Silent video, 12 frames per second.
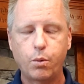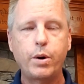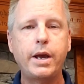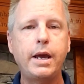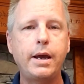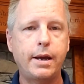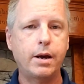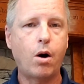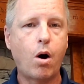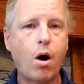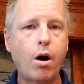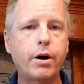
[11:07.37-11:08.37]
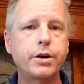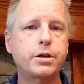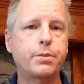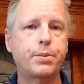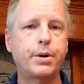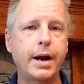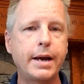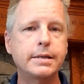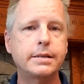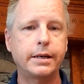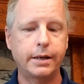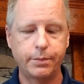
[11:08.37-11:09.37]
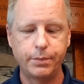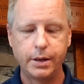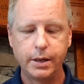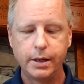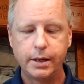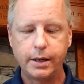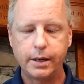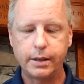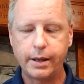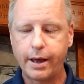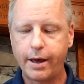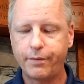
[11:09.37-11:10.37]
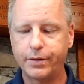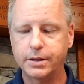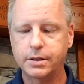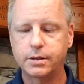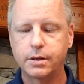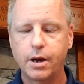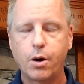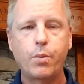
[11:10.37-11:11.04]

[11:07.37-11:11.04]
We are to praise him in the heavens.